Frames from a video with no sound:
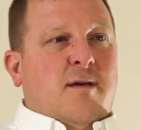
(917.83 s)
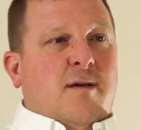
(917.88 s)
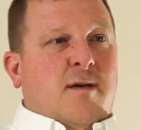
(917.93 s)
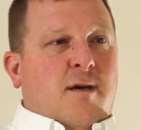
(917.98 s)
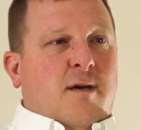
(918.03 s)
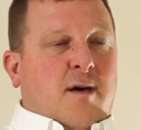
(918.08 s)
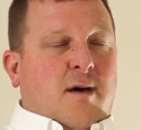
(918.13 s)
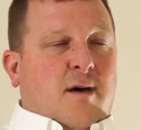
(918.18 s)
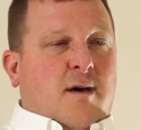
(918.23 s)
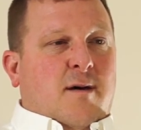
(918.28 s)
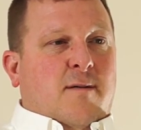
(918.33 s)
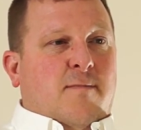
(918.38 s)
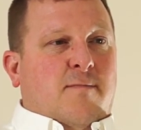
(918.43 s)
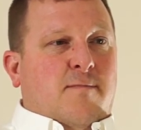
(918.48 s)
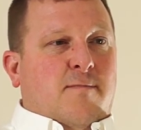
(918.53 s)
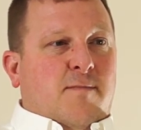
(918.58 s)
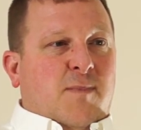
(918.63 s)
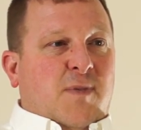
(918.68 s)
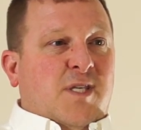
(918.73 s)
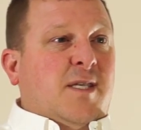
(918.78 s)

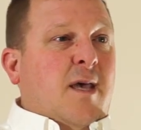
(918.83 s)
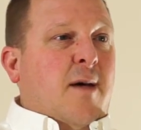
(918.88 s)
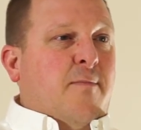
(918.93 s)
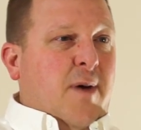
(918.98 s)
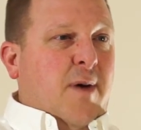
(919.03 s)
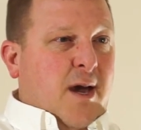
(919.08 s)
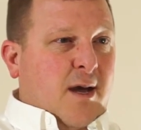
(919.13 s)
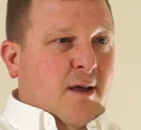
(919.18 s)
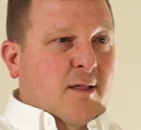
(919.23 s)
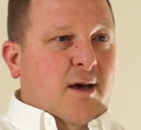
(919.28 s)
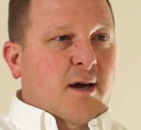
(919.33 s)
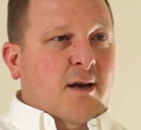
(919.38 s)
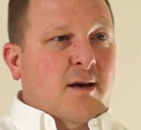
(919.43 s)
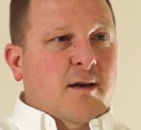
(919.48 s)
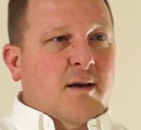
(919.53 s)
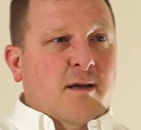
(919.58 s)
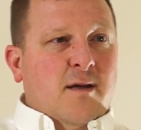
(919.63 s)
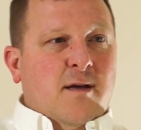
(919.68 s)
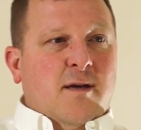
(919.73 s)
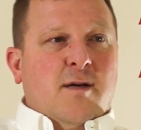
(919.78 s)
the setback
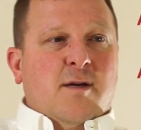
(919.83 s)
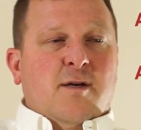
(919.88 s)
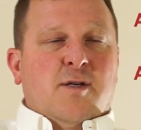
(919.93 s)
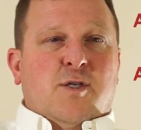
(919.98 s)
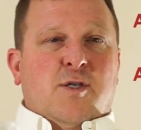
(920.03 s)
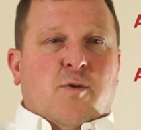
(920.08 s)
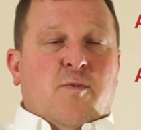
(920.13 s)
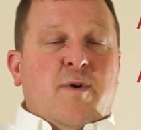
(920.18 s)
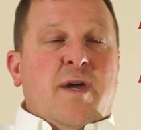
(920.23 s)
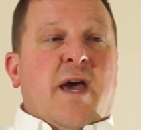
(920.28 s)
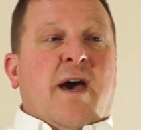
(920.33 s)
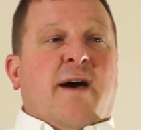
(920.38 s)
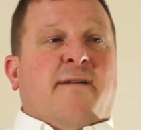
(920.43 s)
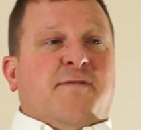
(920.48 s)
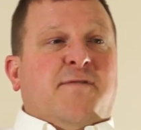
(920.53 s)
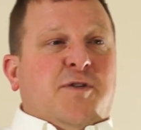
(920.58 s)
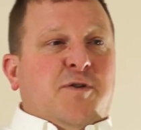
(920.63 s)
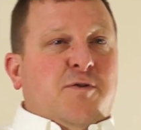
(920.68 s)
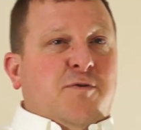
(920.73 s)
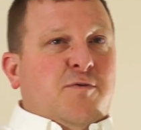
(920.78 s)
line. Mm-hmm. So we
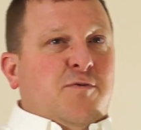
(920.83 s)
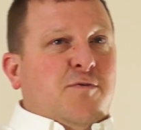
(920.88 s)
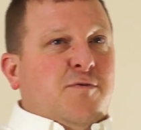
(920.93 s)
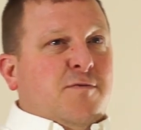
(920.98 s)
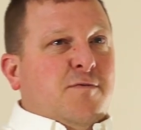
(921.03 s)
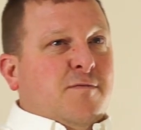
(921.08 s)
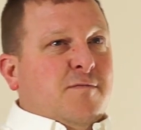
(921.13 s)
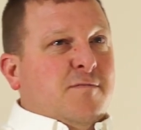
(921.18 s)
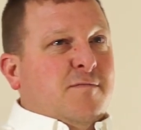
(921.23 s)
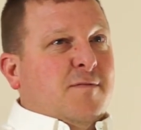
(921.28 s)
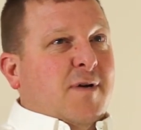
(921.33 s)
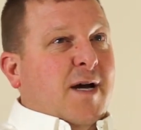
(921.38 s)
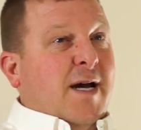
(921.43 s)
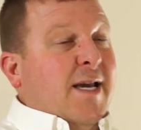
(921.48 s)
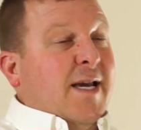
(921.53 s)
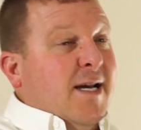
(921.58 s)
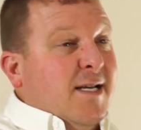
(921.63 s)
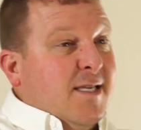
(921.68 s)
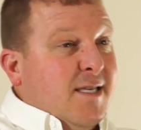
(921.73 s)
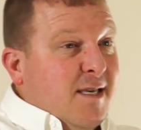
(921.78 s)
have to,
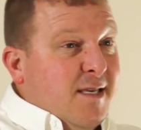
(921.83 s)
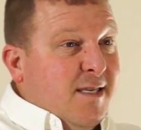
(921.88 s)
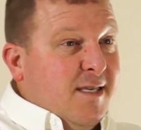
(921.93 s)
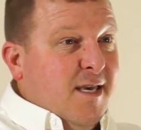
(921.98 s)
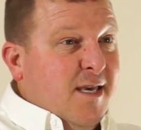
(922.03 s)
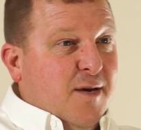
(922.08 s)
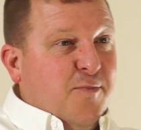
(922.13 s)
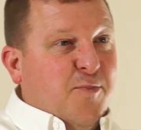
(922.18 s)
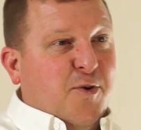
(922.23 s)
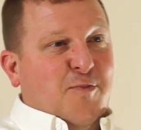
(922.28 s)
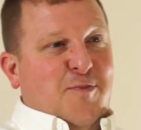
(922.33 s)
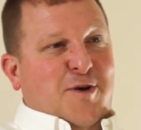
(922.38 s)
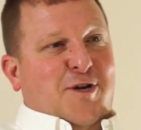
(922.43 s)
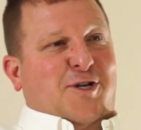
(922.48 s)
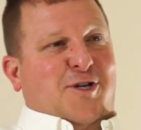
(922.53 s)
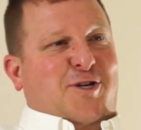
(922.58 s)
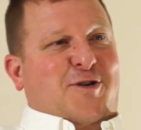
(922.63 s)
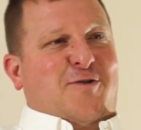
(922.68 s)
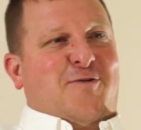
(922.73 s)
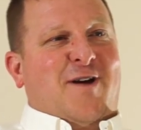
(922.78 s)
I guess, seek
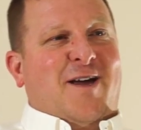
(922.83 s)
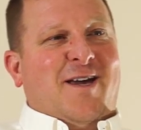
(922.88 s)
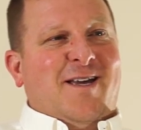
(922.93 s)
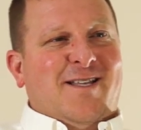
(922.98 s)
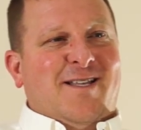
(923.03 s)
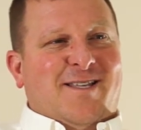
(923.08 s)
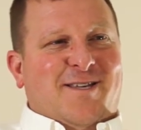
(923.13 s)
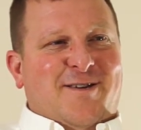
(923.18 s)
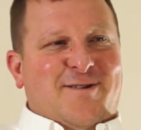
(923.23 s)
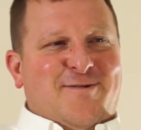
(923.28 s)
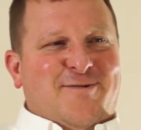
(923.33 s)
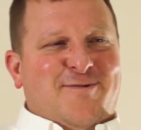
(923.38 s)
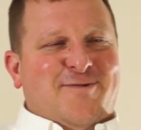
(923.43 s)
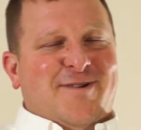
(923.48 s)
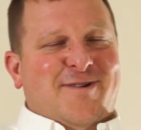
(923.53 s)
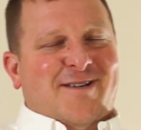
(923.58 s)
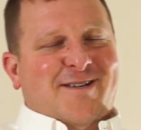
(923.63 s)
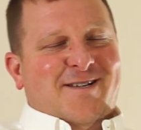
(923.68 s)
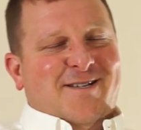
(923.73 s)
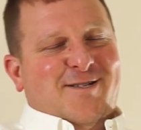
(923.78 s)
permission, right, to
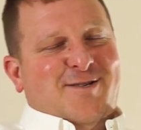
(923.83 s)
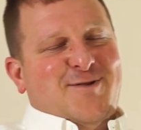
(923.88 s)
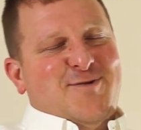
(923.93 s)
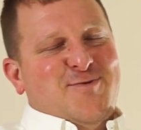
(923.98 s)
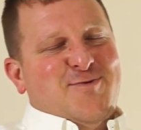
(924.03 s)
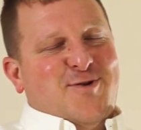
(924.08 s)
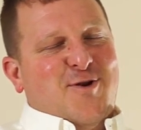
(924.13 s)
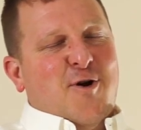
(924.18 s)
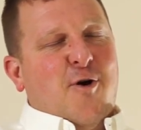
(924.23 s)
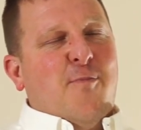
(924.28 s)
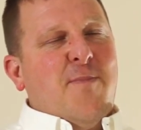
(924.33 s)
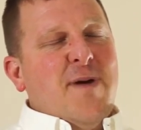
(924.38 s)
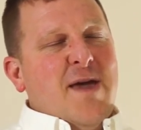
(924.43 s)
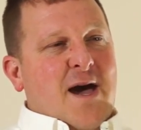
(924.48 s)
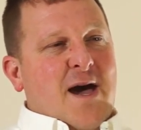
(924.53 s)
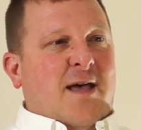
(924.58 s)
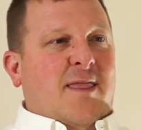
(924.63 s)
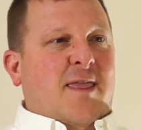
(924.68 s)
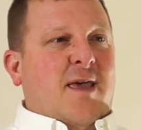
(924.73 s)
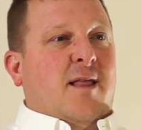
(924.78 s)
go
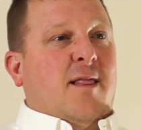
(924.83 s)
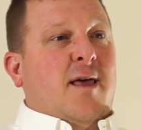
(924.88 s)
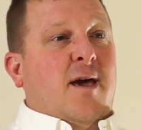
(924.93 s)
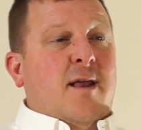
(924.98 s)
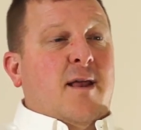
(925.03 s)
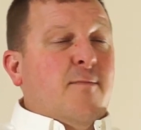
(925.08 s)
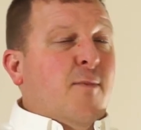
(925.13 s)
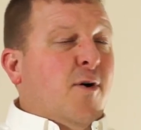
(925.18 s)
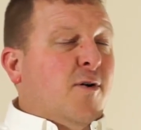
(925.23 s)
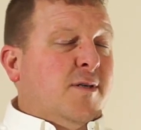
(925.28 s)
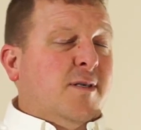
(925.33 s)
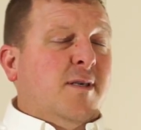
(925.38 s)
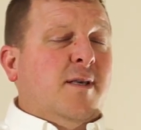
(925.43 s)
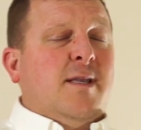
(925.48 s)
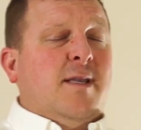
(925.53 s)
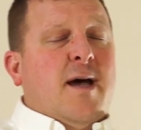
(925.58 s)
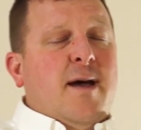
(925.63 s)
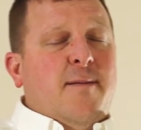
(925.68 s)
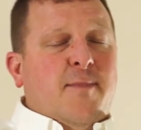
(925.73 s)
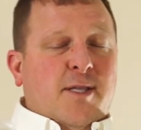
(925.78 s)
beyond that line. And most of
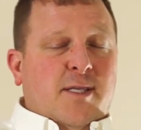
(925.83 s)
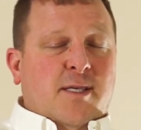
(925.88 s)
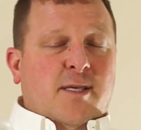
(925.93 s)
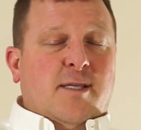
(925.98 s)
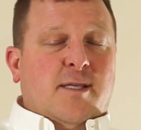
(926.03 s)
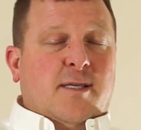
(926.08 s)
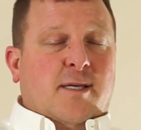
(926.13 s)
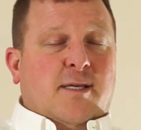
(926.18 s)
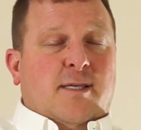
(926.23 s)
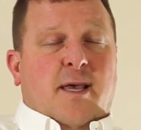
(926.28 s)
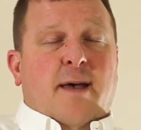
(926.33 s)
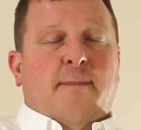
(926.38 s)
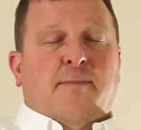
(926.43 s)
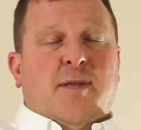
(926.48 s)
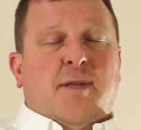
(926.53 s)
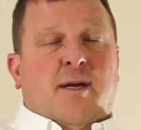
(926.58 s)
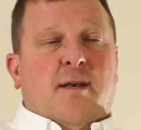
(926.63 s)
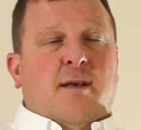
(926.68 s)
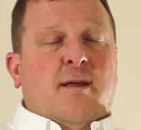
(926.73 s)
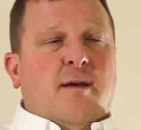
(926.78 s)
the time it's
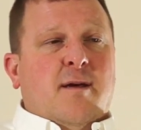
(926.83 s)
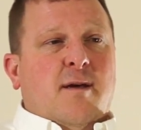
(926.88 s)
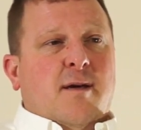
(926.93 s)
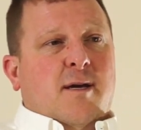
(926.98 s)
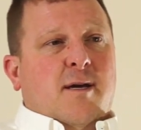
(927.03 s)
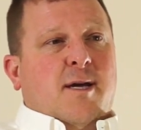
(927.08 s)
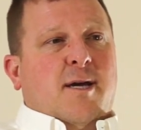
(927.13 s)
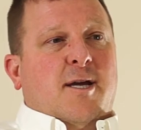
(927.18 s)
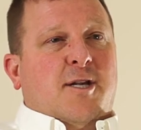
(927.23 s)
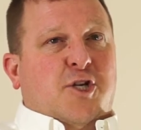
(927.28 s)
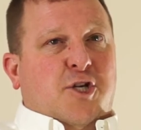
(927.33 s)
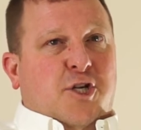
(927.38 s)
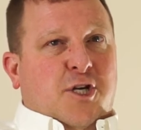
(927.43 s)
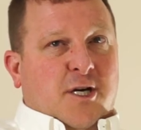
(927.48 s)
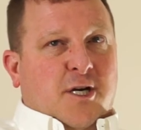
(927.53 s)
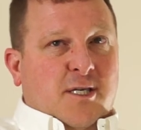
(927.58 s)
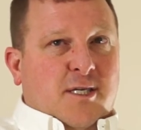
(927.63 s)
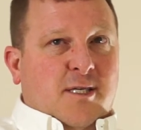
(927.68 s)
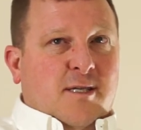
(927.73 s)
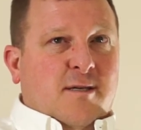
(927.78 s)
accepted. It's
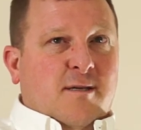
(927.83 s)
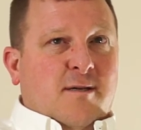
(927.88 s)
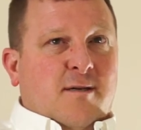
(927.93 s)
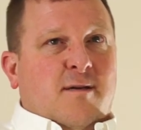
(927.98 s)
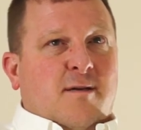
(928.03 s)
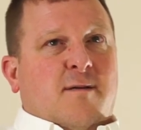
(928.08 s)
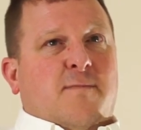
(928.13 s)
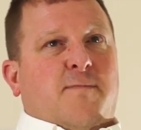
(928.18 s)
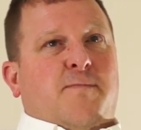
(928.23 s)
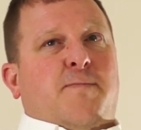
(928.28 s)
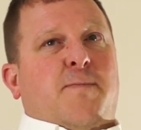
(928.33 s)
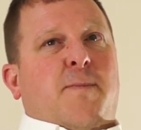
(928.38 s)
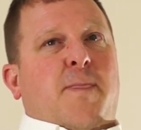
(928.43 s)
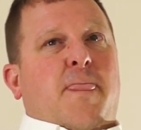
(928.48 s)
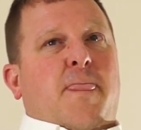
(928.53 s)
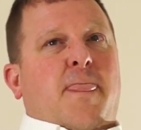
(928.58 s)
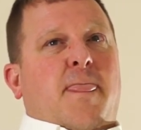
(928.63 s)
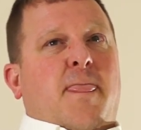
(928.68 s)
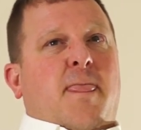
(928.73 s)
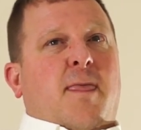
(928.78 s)
just
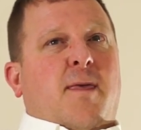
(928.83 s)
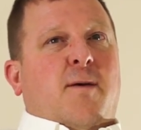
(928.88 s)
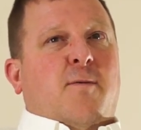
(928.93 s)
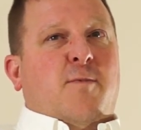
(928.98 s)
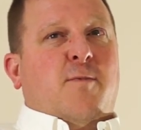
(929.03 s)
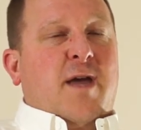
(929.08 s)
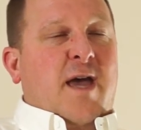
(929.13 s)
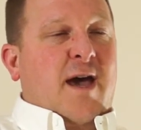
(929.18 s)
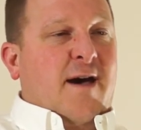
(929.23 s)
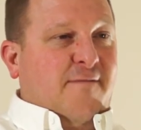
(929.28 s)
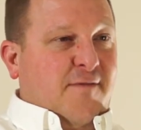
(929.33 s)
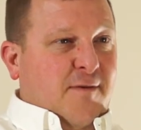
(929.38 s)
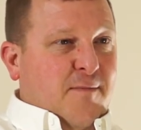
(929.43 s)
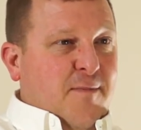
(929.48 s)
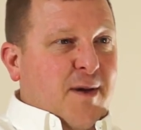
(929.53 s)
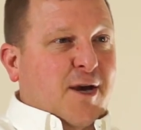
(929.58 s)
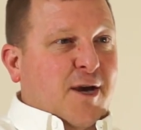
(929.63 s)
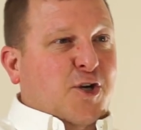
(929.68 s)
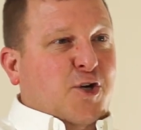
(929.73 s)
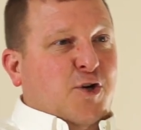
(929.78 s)
we have to
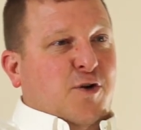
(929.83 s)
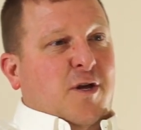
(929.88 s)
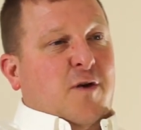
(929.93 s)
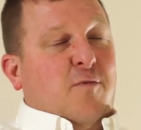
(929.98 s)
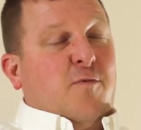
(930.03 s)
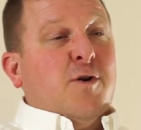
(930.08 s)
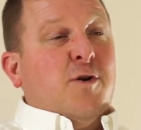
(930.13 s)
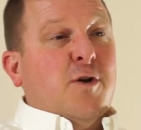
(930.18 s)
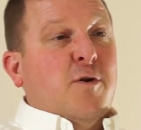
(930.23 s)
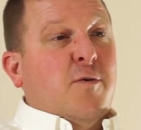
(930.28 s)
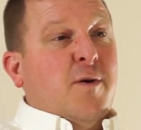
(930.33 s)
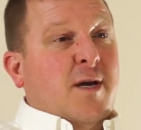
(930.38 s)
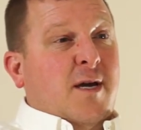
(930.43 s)
make sure that we're doing